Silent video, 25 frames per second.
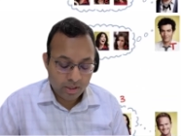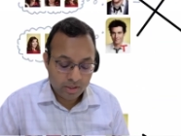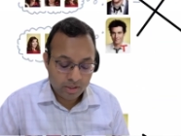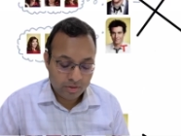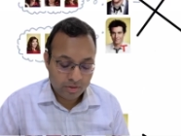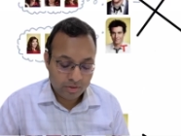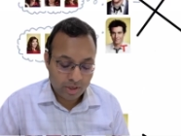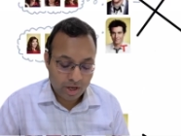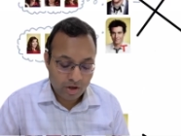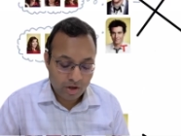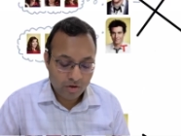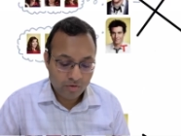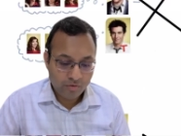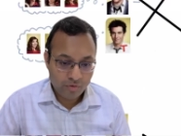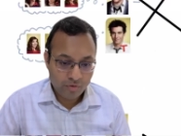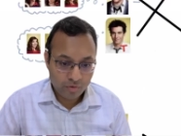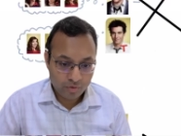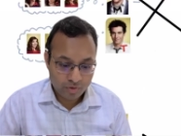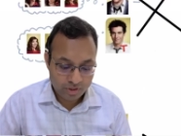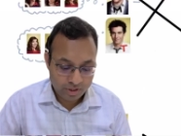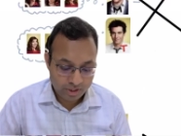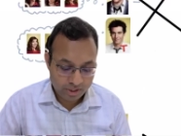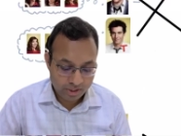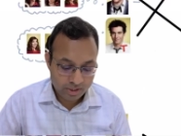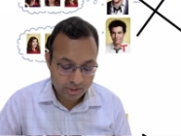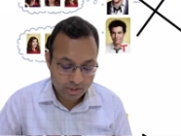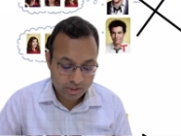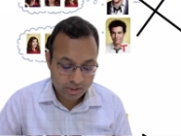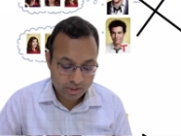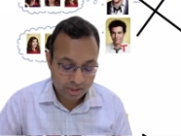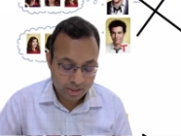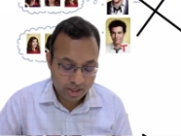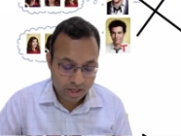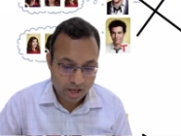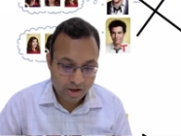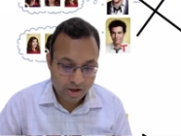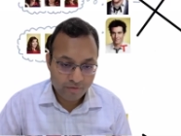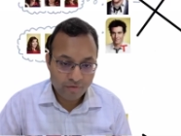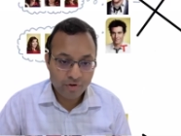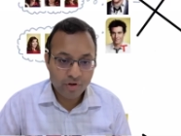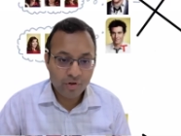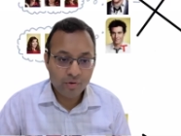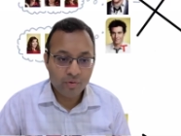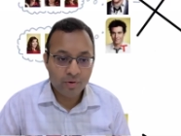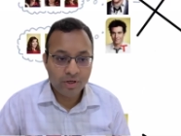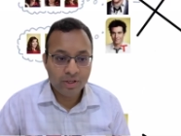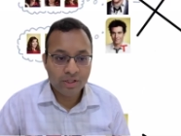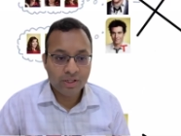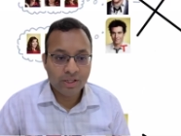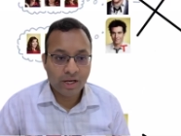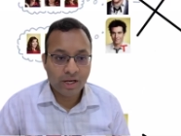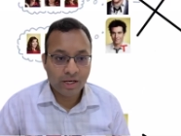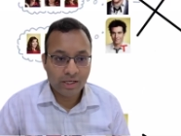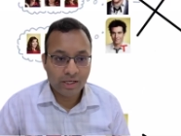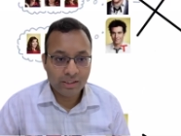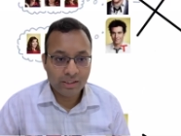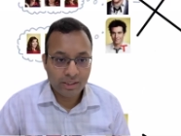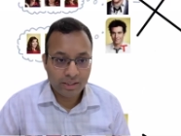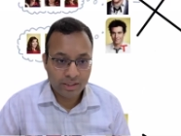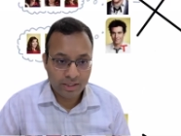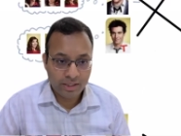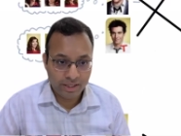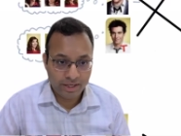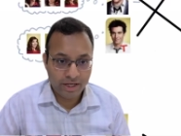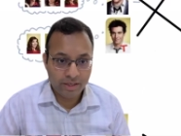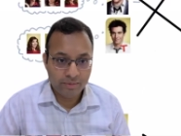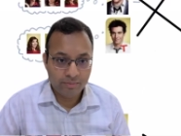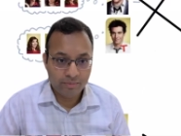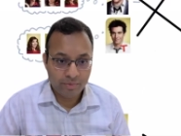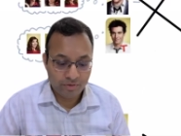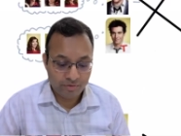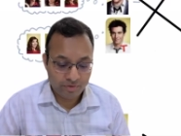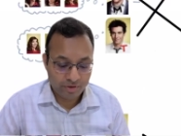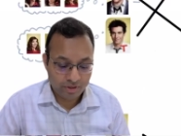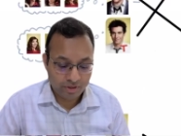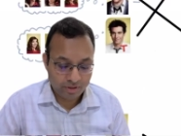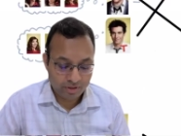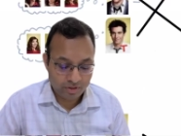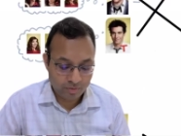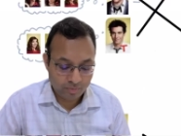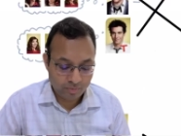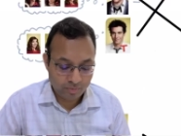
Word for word: So now if you see, everyone is getting their second preference.